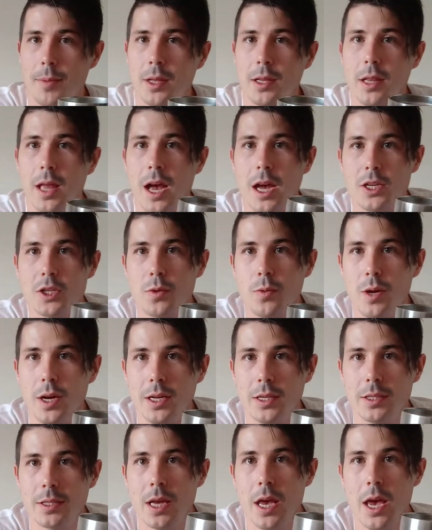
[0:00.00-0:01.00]
The larger
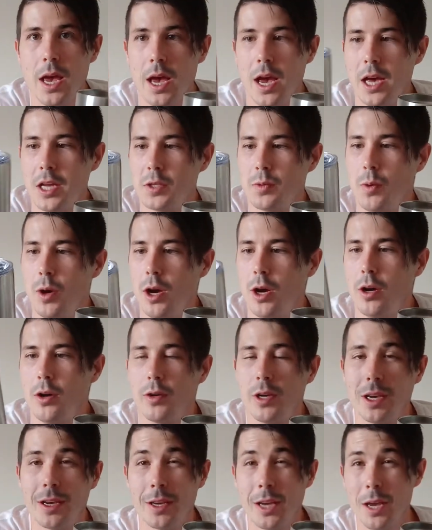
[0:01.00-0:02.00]
ones as well
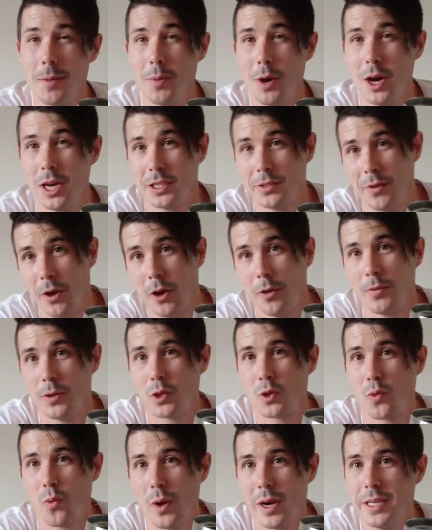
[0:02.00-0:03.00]
can keep ice for over
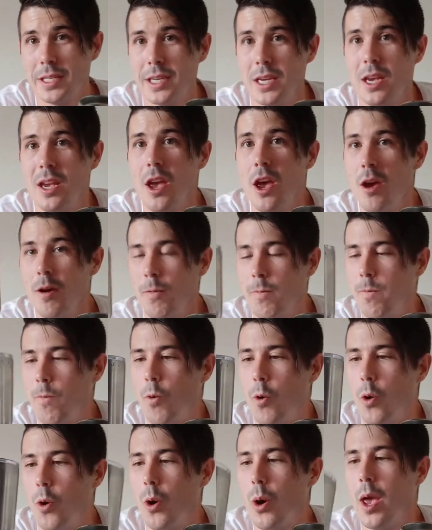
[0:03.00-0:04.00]

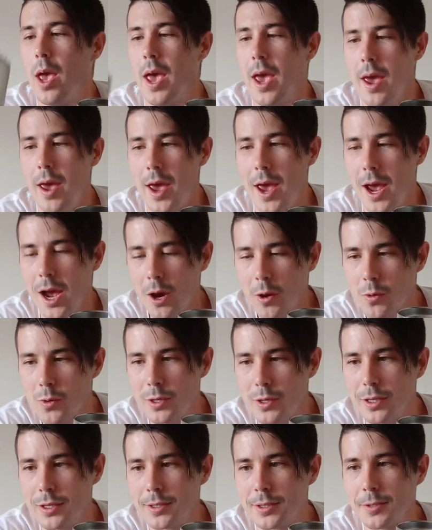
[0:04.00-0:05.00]
24
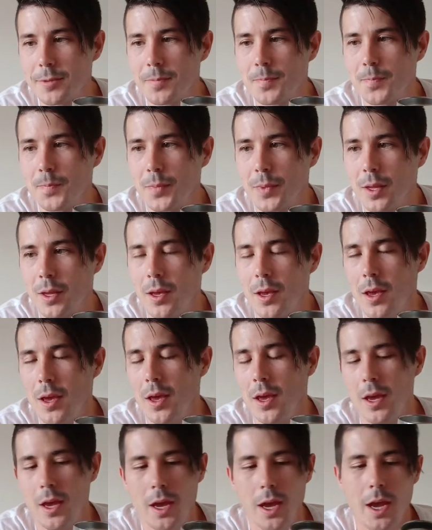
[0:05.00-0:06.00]
hours.
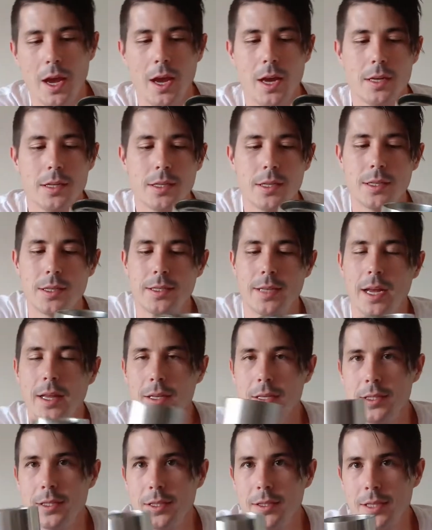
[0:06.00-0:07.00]
And
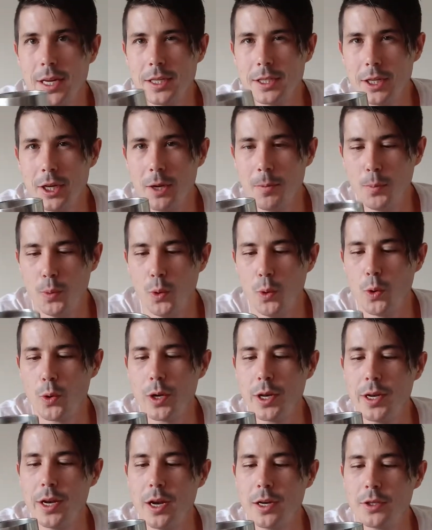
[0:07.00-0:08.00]
stainless steel is actually a poor
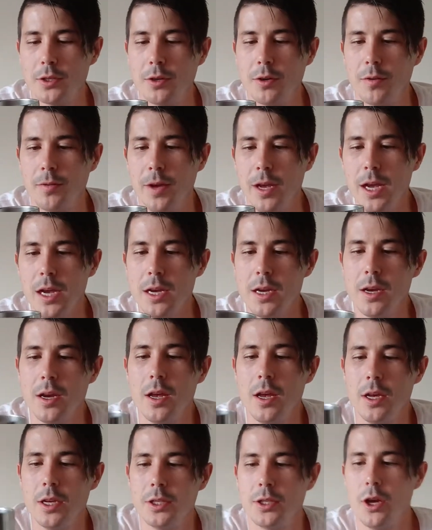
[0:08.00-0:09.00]
conductor of heat.
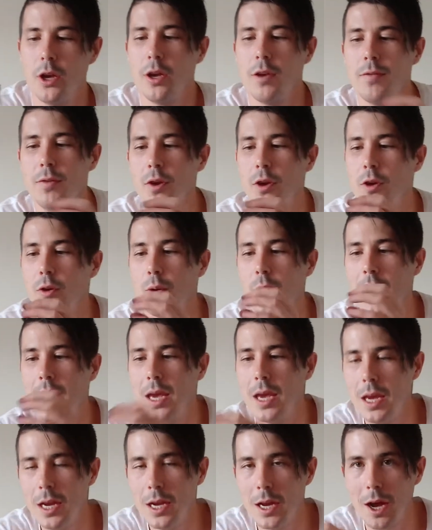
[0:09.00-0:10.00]
So if you
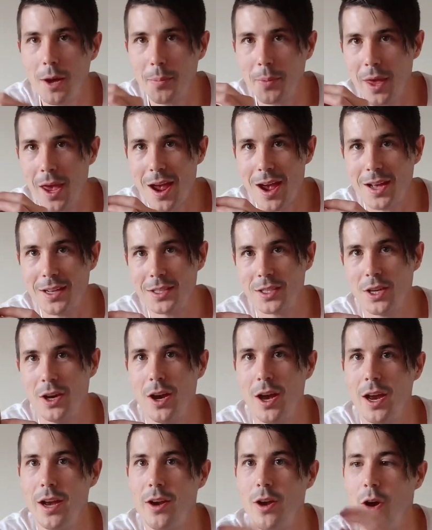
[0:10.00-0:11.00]
heat up the
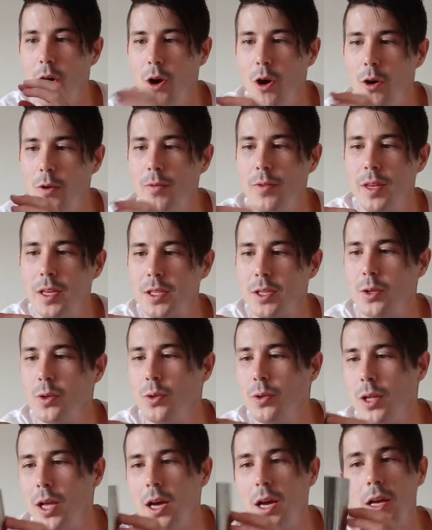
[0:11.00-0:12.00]
outside of this
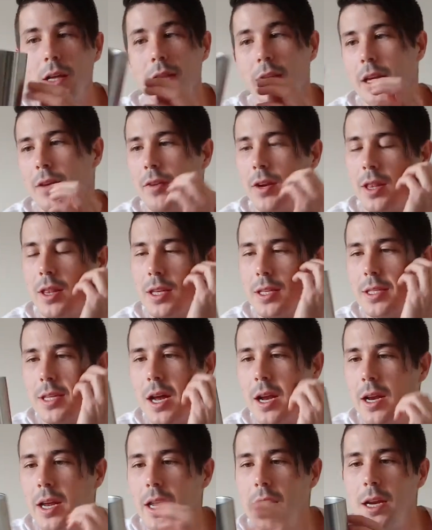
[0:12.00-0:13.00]
cooler, leave it in the
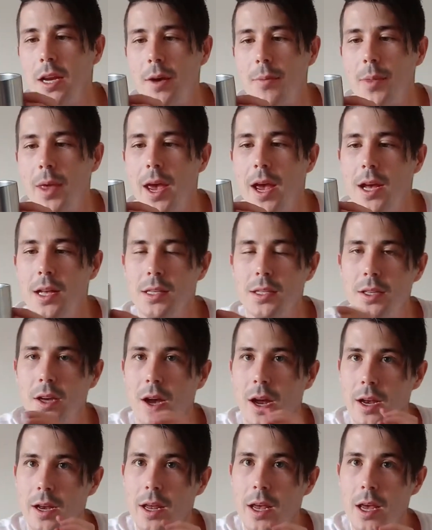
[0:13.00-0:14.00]
sun, heat up the
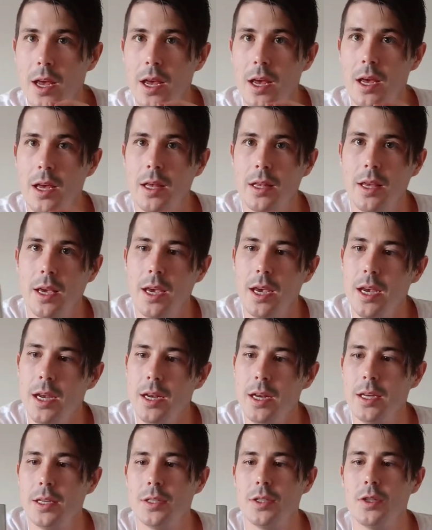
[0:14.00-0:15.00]
outside, the
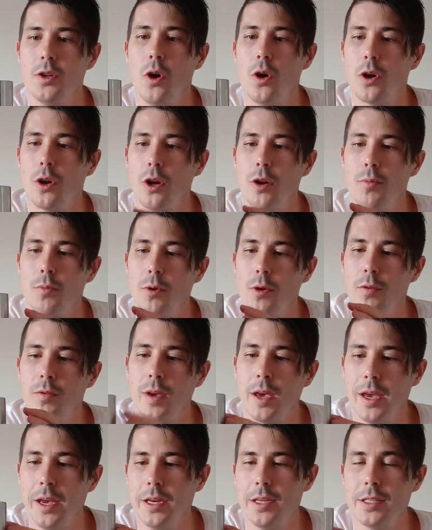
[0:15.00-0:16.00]
heat is not going to
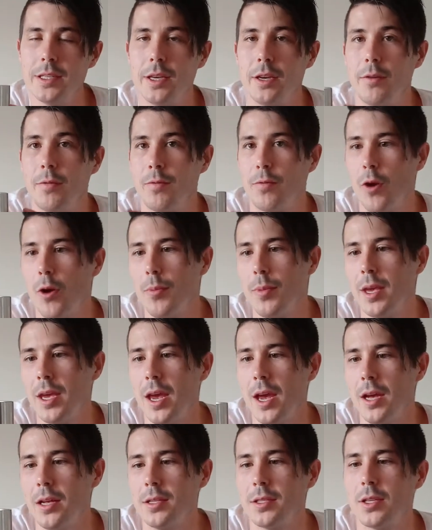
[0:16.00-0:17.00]
move easily from the
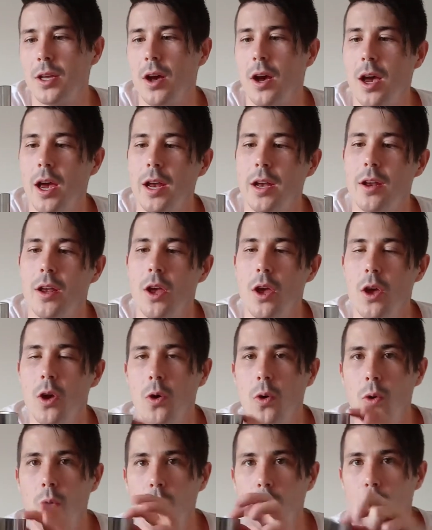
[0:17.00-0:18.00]
outside
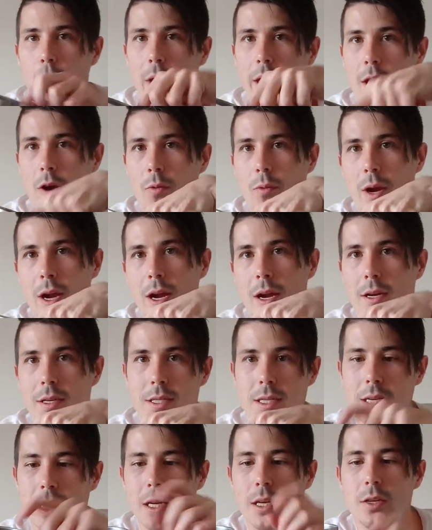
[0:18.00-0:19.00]
all the way around
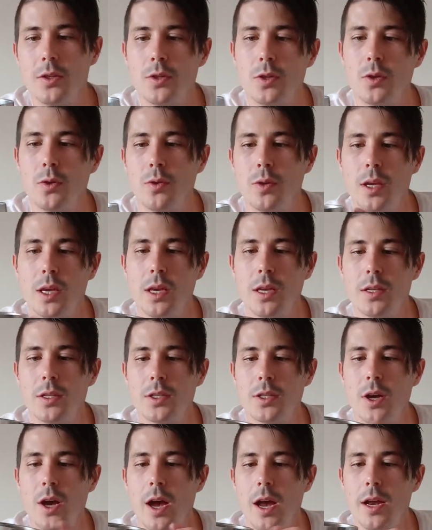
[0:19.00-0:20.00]
into the
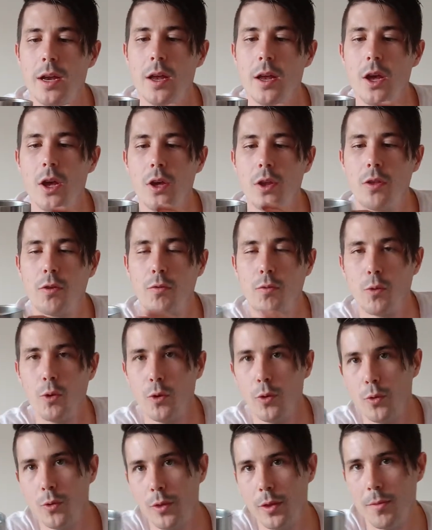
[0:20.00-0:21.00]
inside
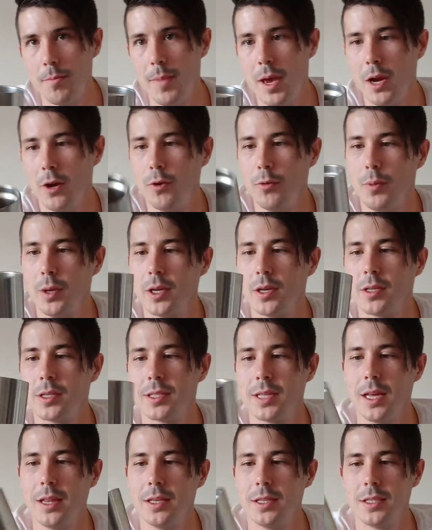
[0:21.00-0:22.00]
through the metal, because
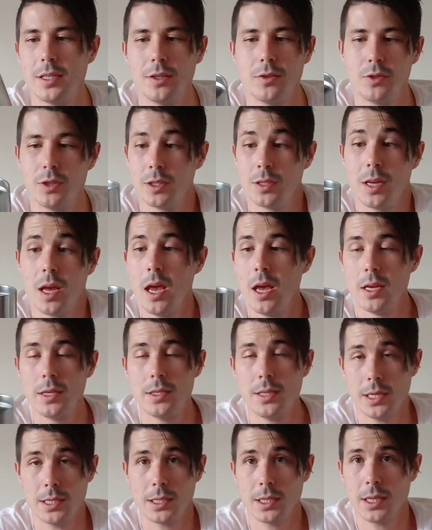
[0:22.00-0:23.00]
stainless steel just
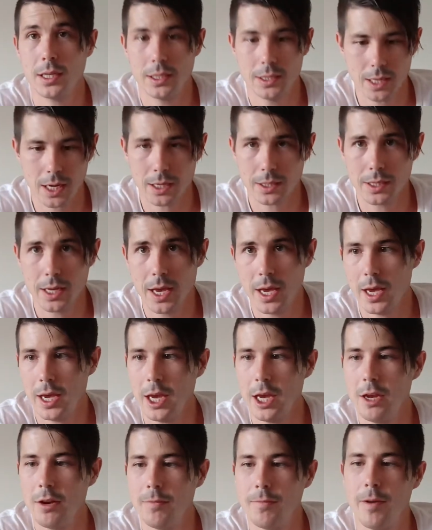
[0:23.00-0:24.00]
doesn't conduct
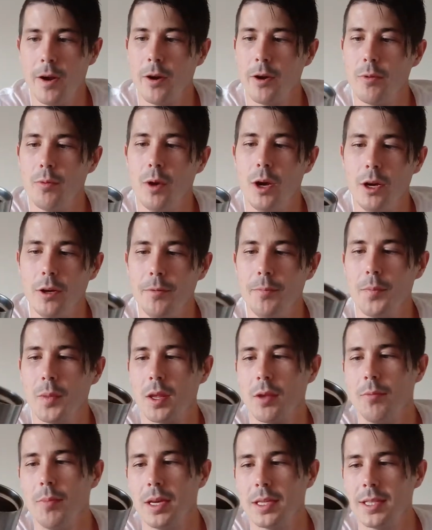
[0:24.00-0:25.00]
heat very well.
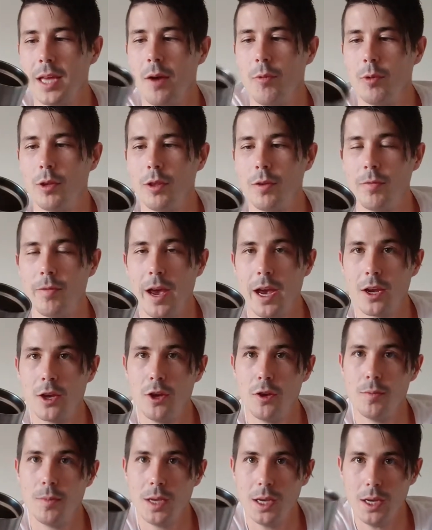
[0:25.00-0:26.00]
Mix that with a
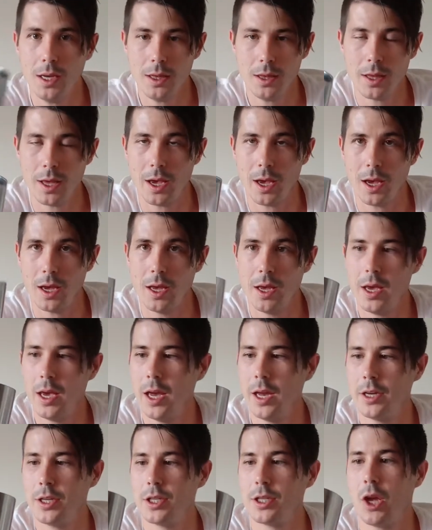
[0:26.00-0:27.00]
vacuum in there
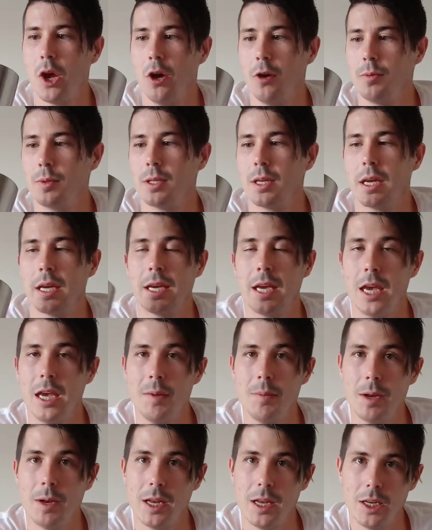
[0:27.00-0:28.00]
and it just helps
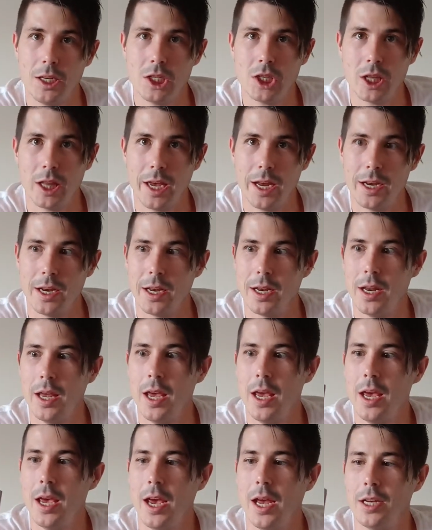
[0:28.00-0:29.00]
keep it insulated
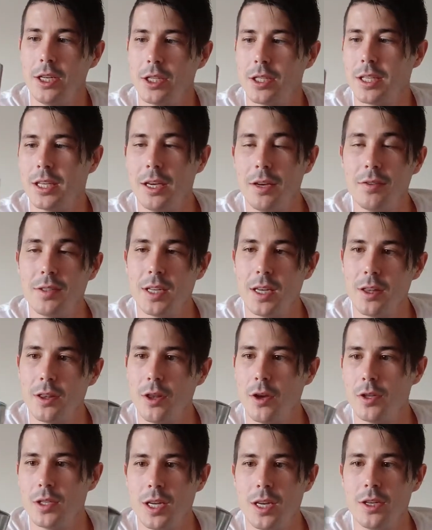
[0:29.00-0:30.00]
and just gives it
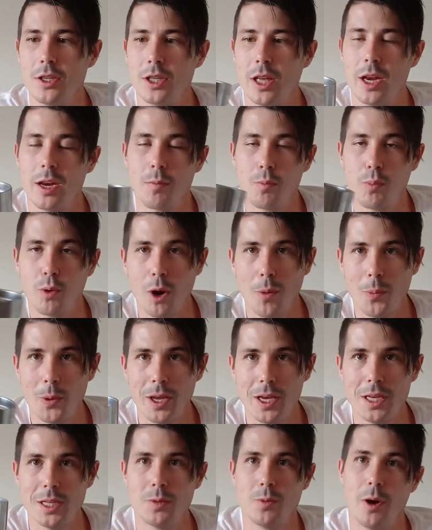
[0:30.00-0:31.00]
those insulating
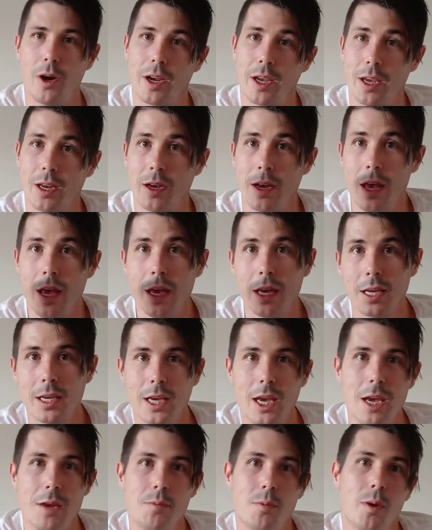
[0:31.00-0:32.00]
properties where it can
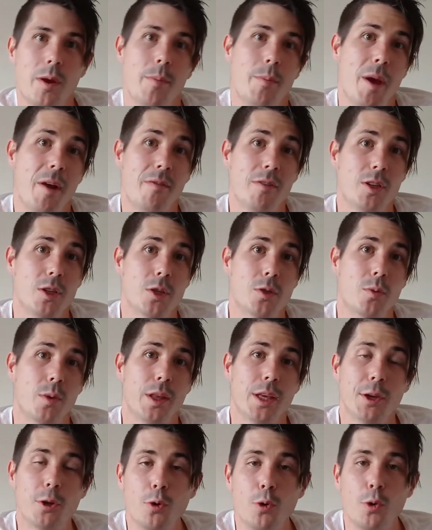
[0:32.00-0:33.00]
keep beverages
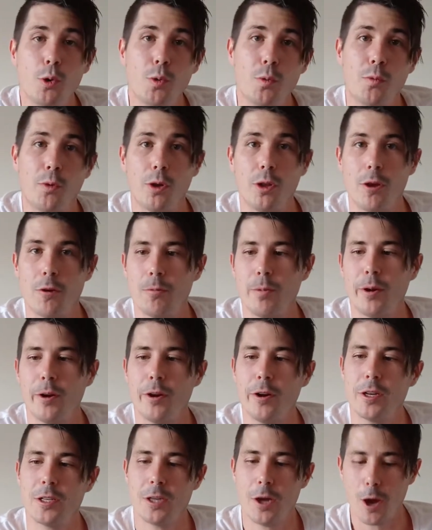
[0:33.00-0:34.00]
really cool for a long
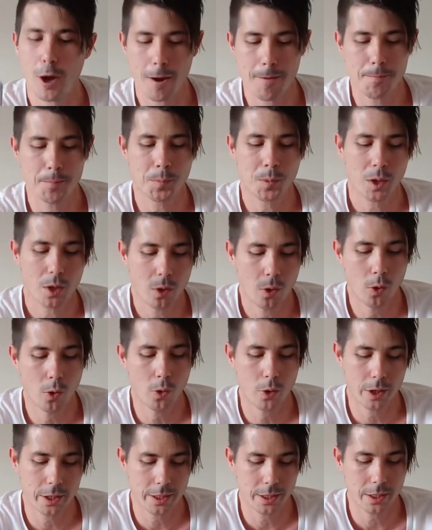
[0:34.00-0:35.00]
period of time,
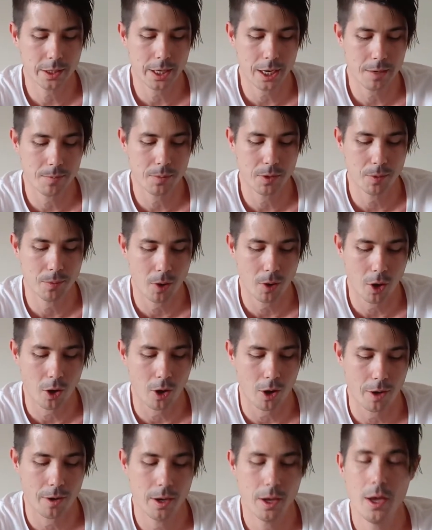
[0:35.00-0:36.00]
or it can keep them
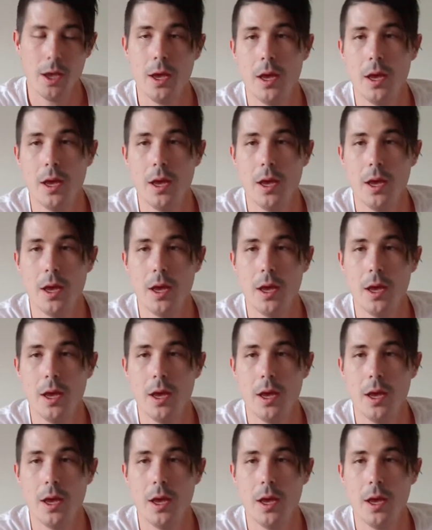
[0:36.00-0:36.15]
hot.